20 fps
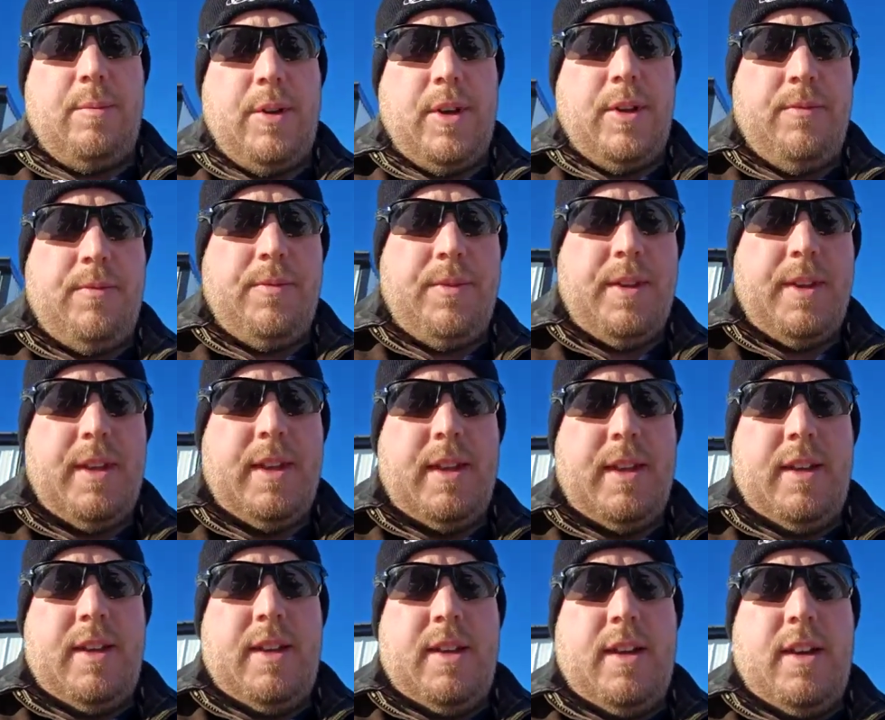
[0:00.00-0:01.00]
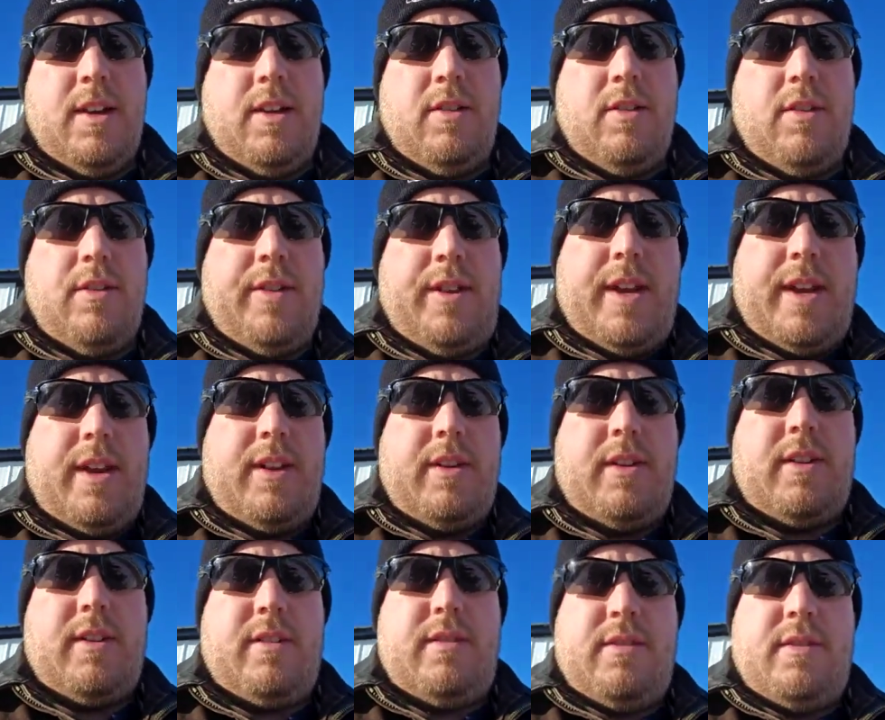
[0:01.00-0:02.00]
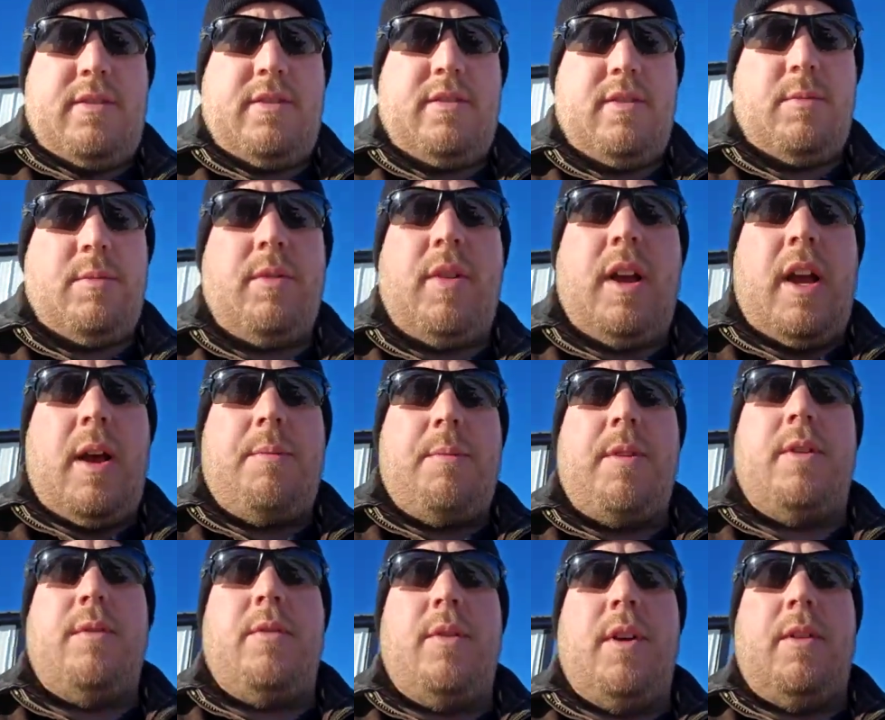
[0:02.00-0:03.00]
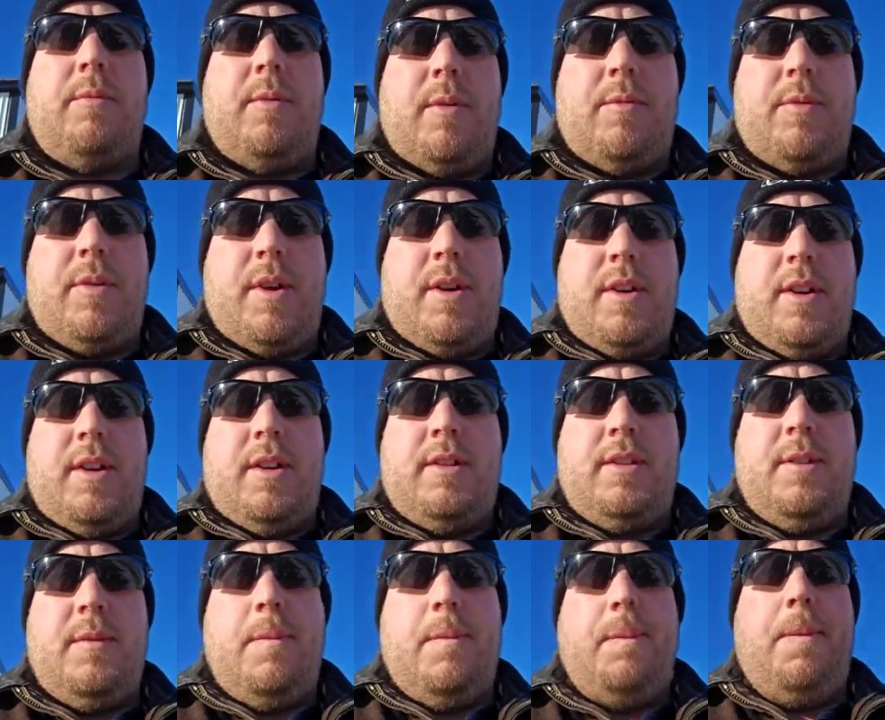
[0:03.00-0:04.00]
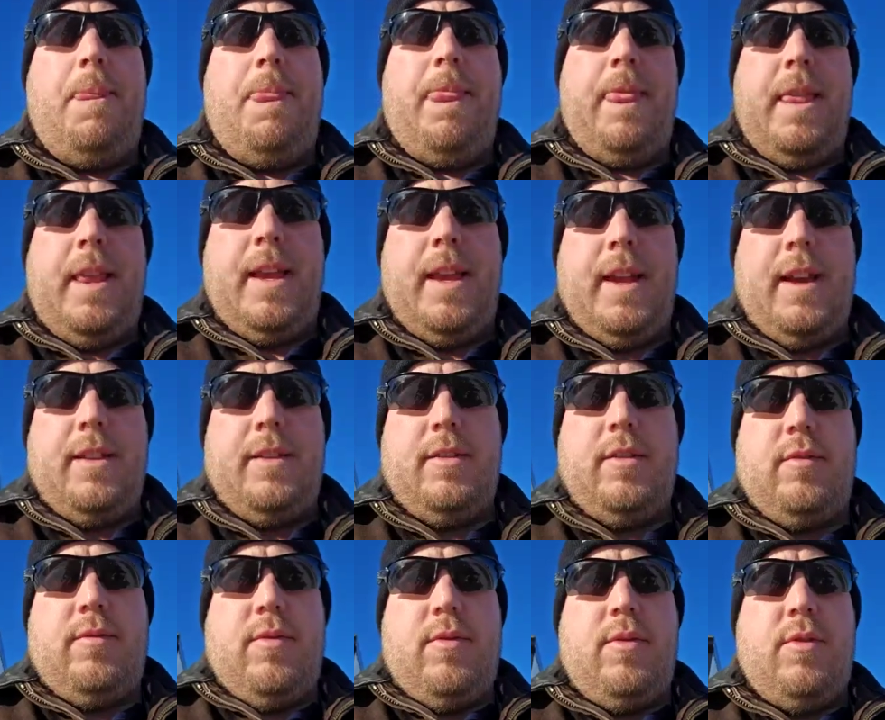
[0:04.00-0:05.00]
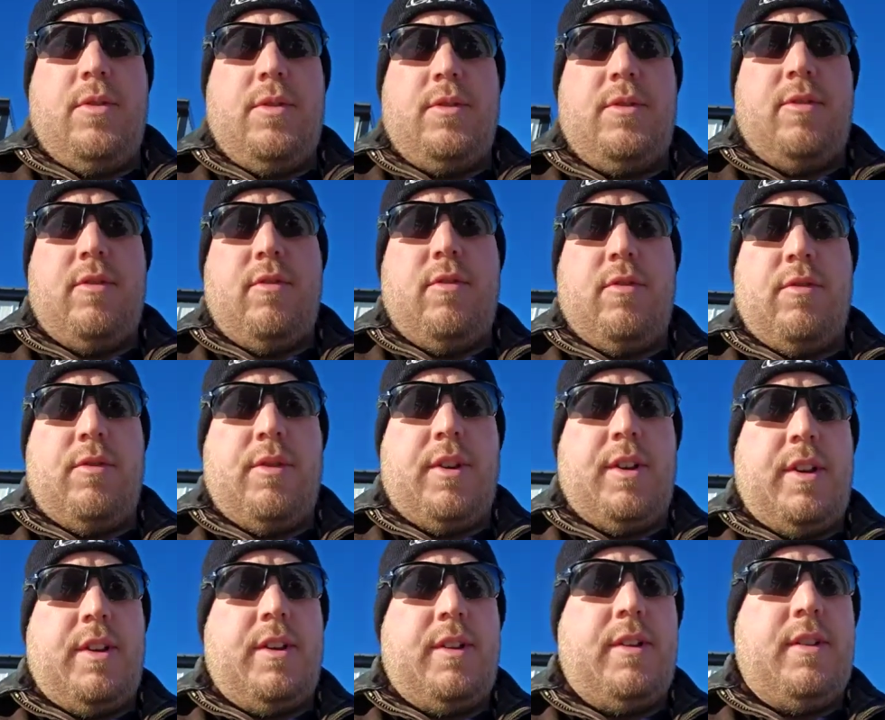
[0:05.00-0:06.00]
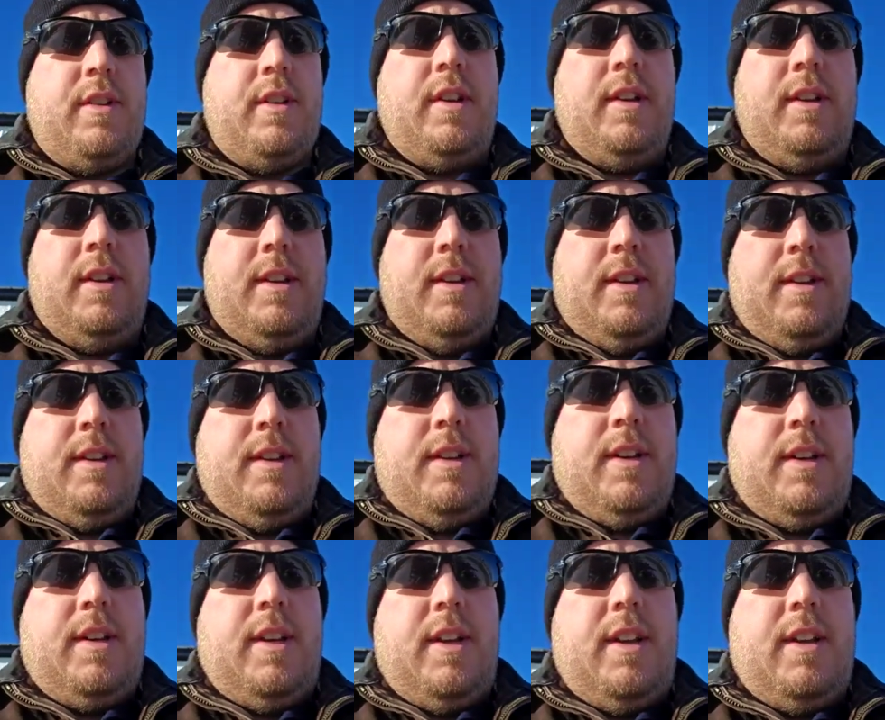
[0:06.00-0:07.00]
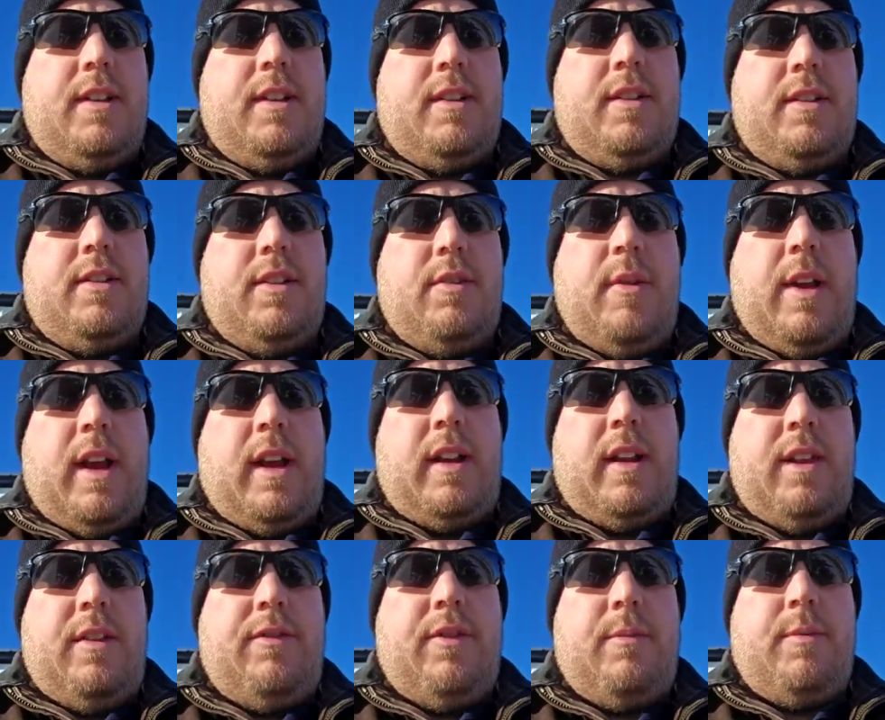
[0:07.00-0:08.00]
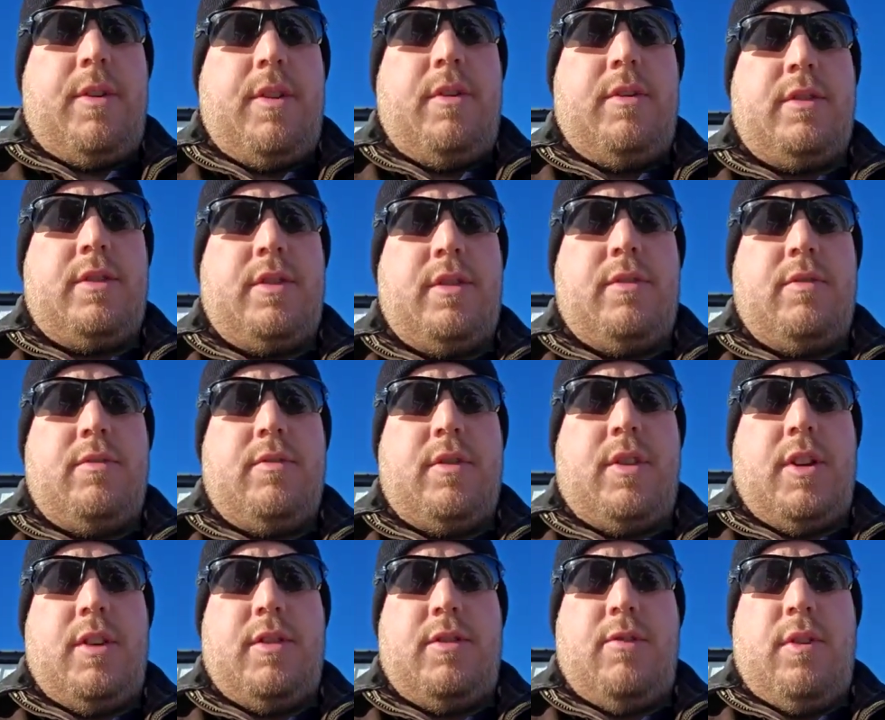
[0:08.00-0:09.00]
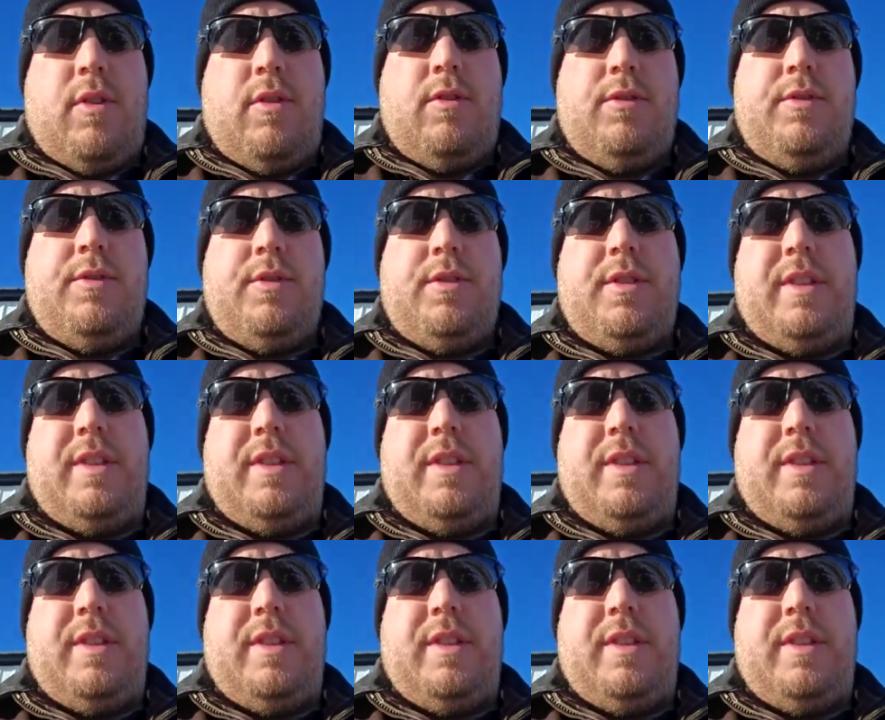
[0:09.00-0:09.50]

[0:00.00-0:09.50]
But other than that, super happy with my product and look forward to ordering again directly from Ghost Control,